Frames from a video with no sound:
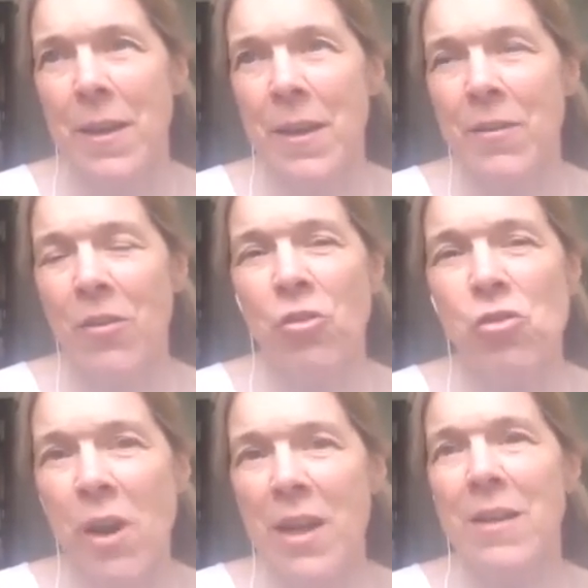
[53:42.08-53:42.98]
the
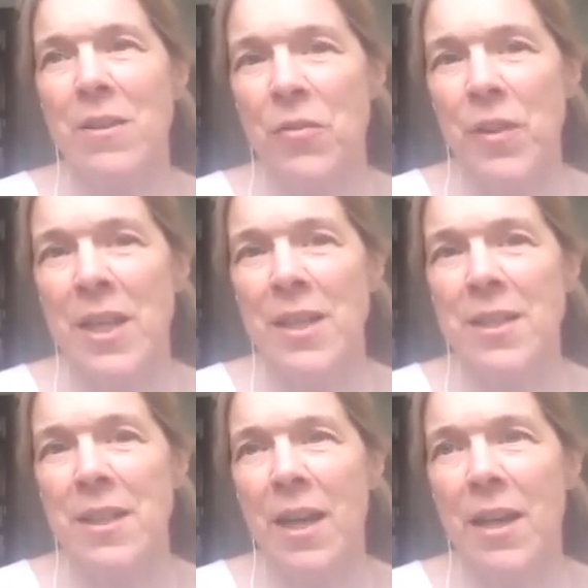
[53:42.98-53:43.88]
strength of it
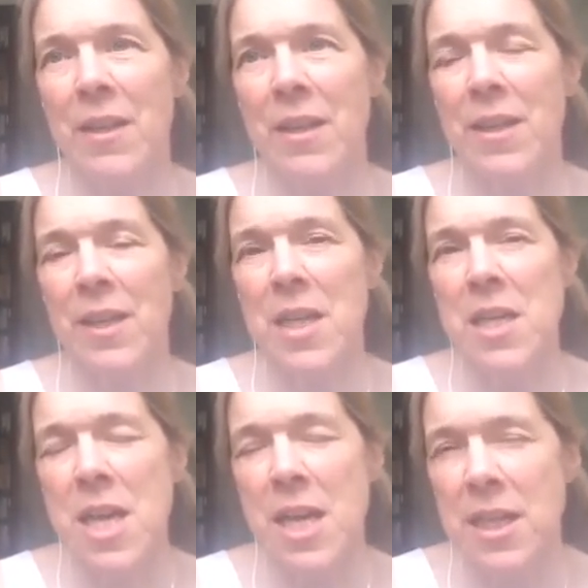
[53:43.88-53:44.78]
and the
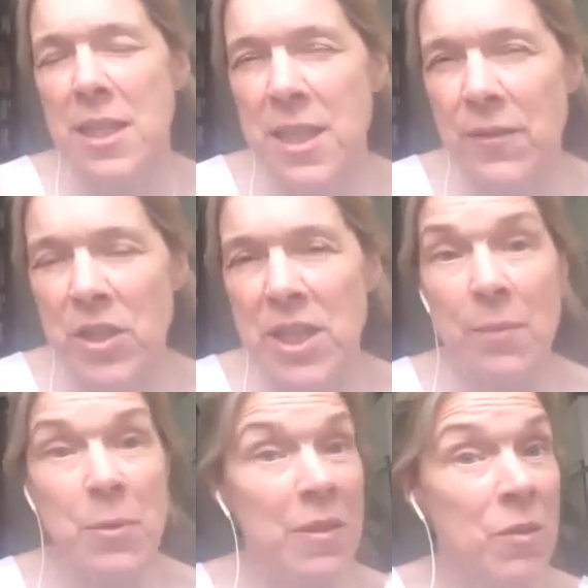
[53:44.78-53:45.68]
connectivity. I
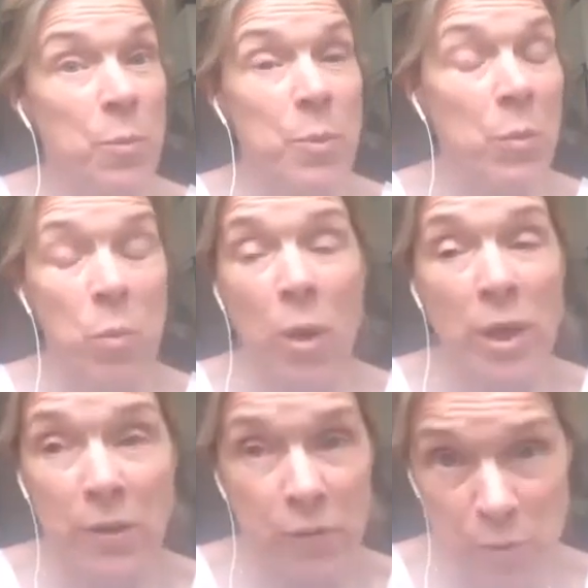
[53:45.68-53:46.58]
mean, there's been a
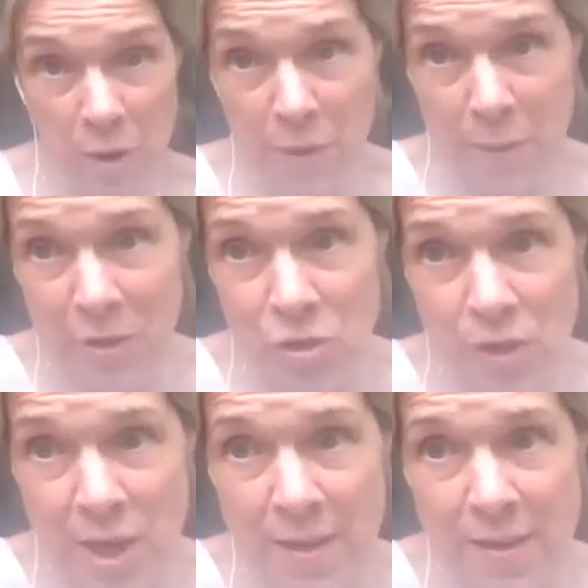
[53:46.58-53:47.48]
wonderful program about
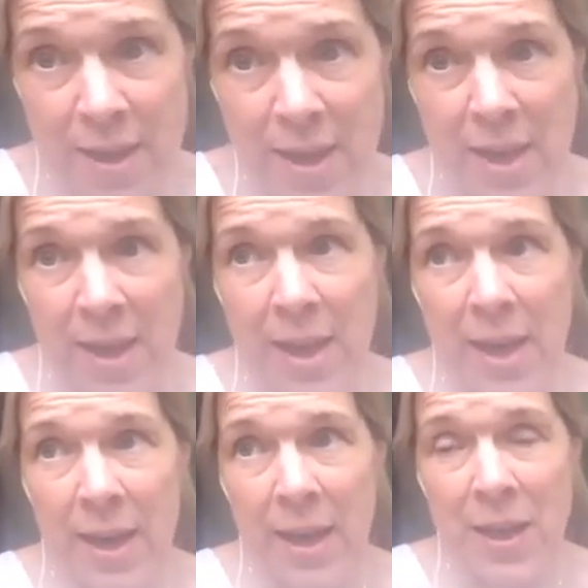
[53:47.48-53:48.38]
trees,
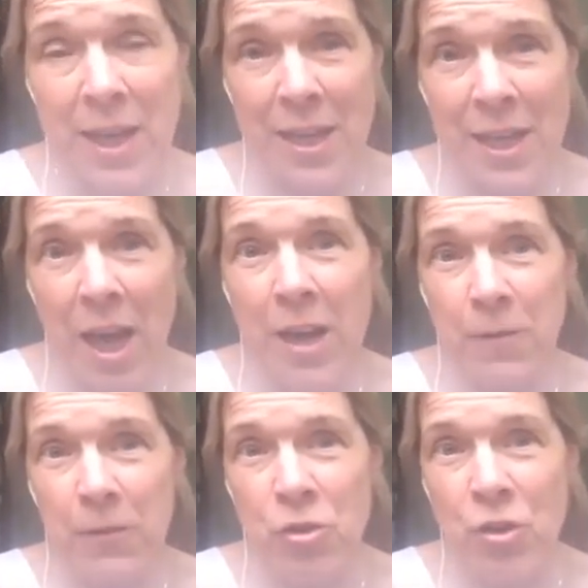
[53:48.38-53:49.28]
the hidden
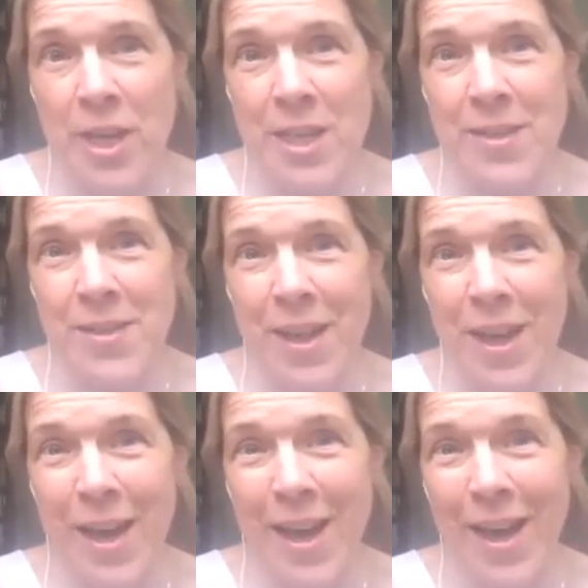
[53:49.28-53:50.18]
life of trees,
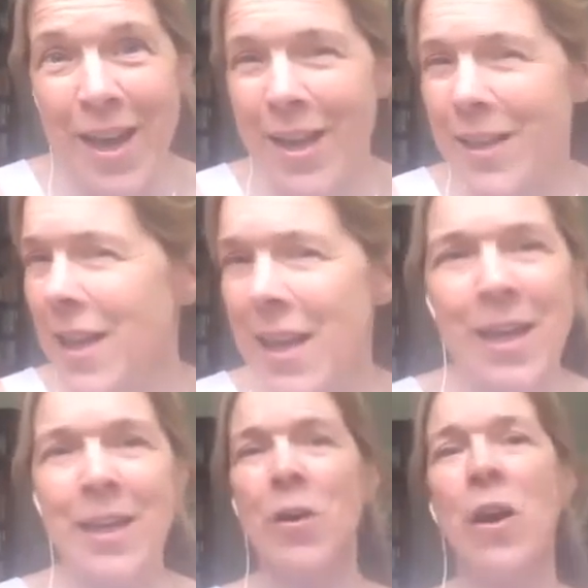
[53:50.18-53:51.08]
and
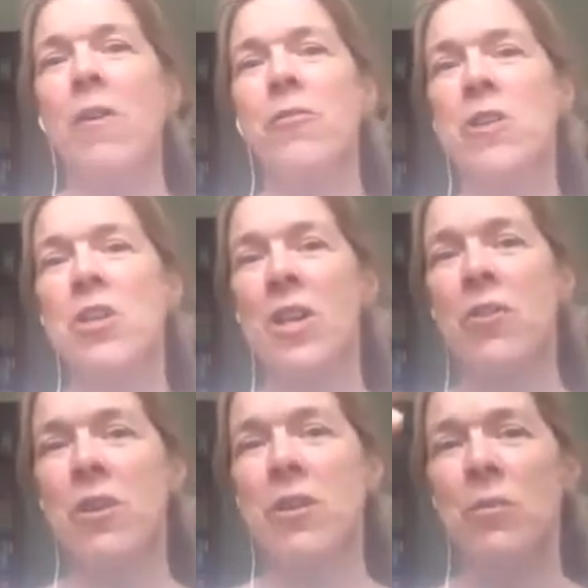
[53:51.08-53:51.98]
they look after each
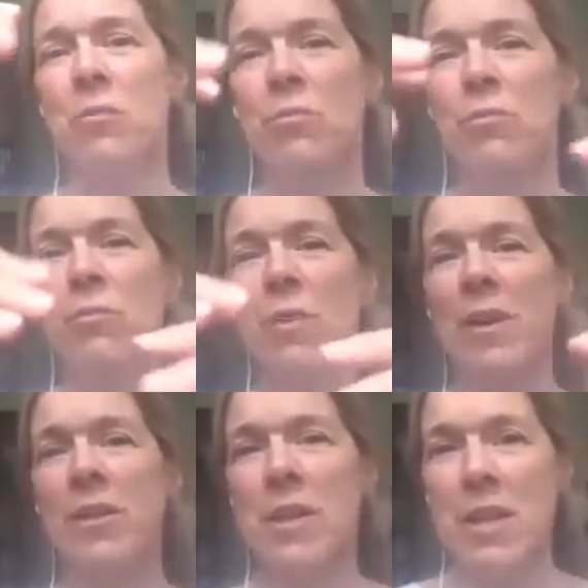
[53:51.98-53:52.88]
other
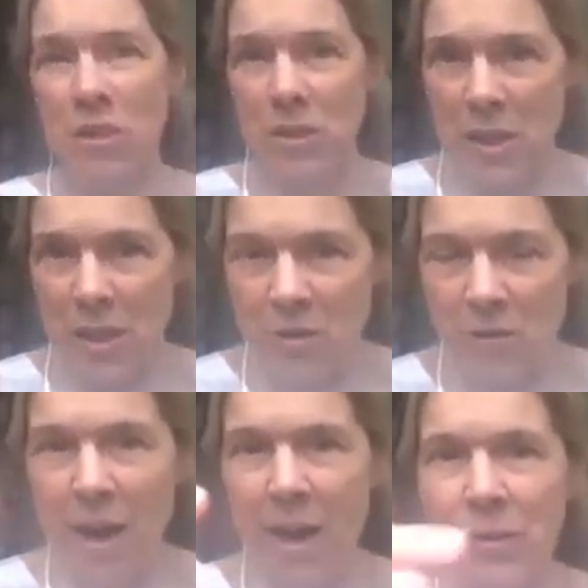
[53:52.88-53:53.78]
underneath the
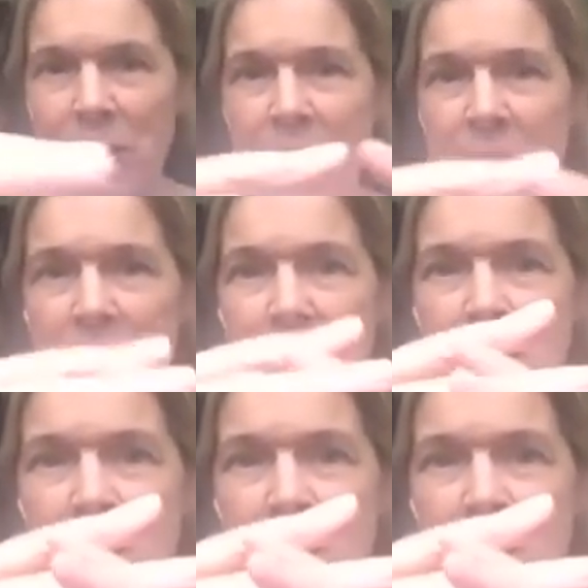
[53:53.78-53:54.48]
ground. They are